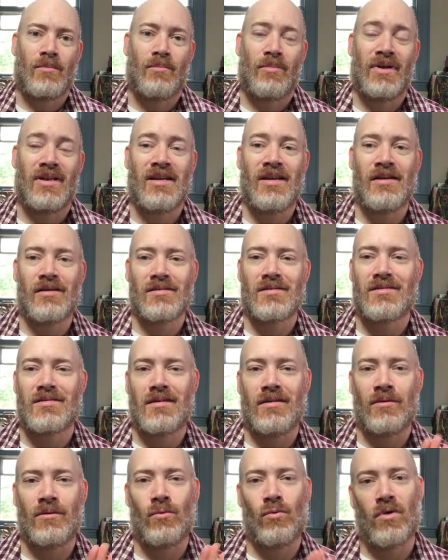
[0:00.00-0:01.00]
here's
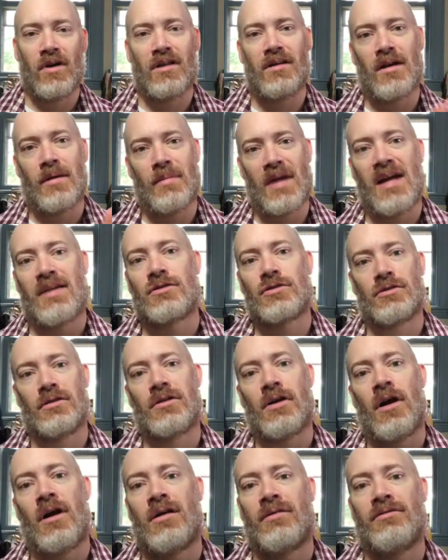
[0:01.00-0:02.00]
the one that I'm actually
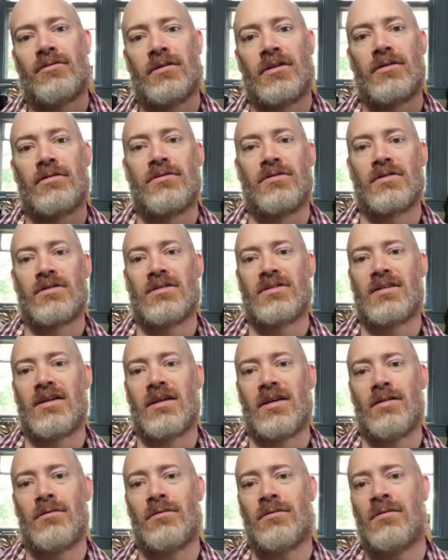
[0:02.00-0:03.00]
offering for
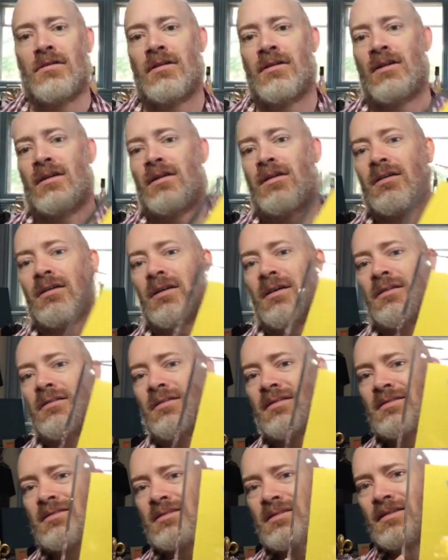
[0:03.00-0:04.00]
sale. And
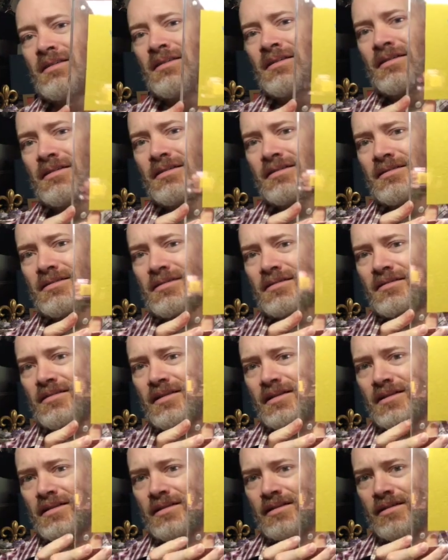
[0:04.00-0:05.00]
this is
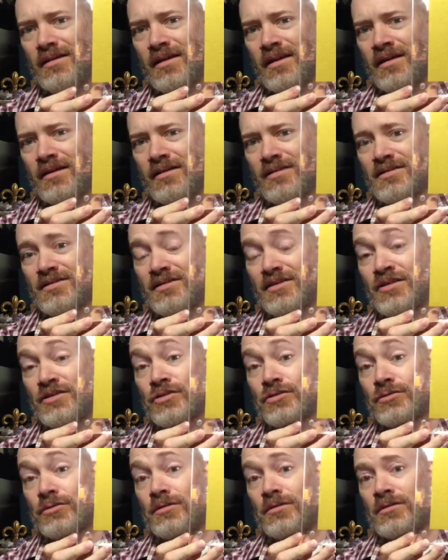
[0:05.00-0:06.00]
the
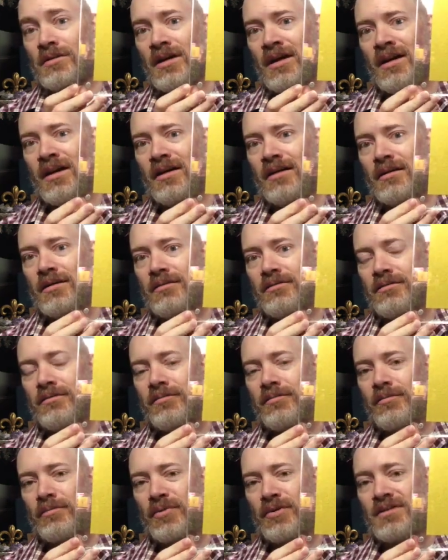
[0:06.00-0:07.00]
sigil of
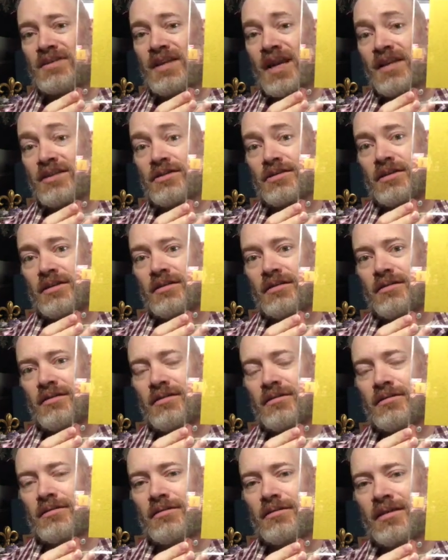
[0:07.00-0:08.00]
protection.
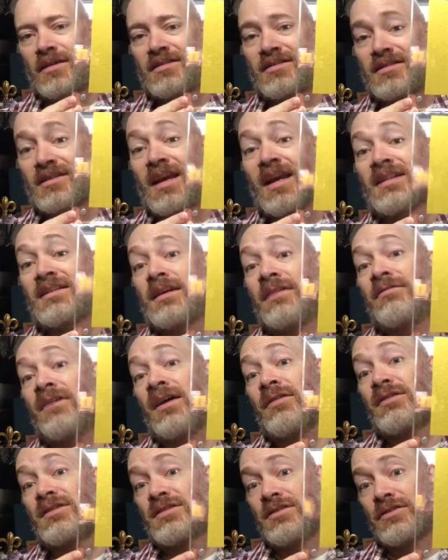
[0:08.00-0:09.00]
It's the
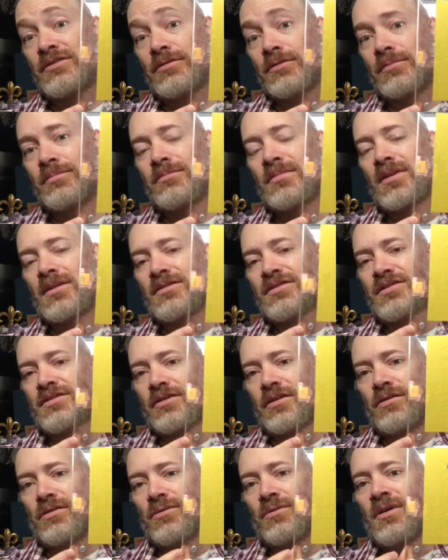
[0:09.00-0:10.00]
antivirus sigil.
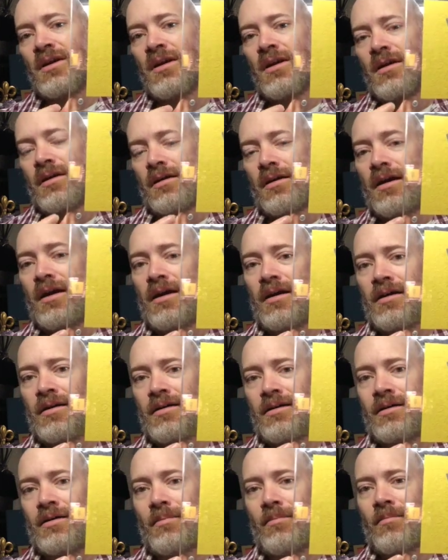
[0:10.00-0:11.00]
So
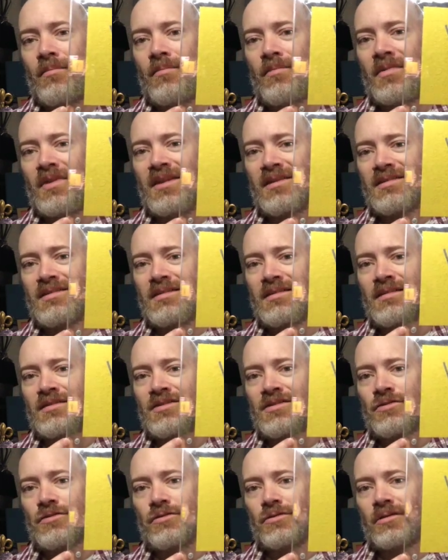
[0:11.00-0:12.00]
this is
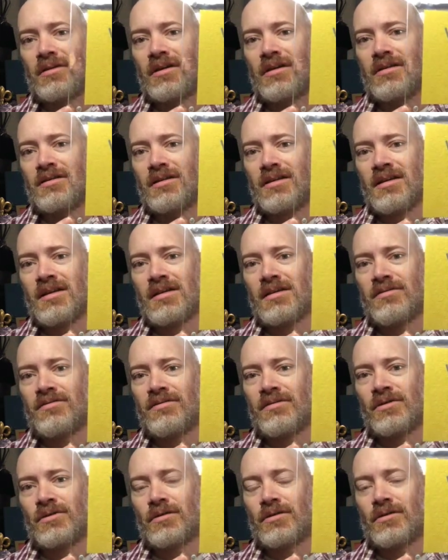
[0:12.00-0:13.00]
good if
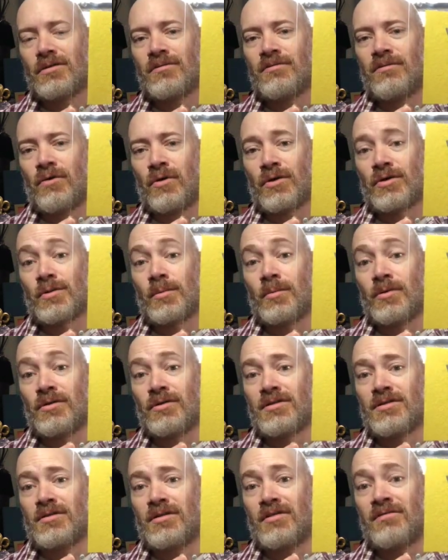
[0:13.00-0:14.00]
you're vulnerable
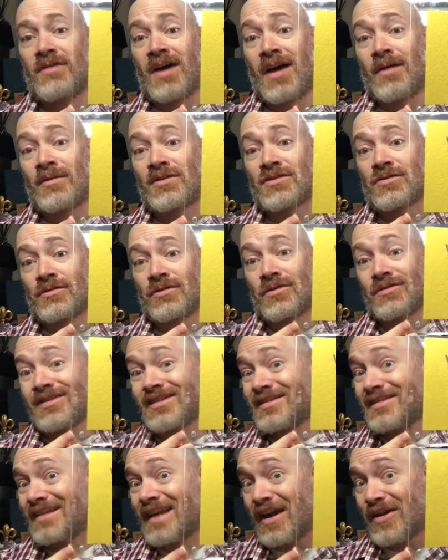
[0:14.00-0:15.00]
to the virus or you're
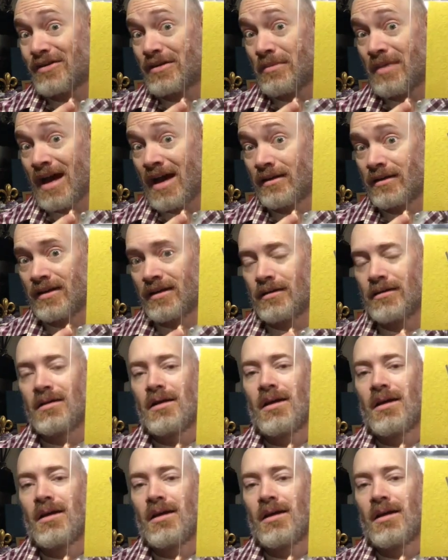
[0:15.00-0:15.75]
scared about it.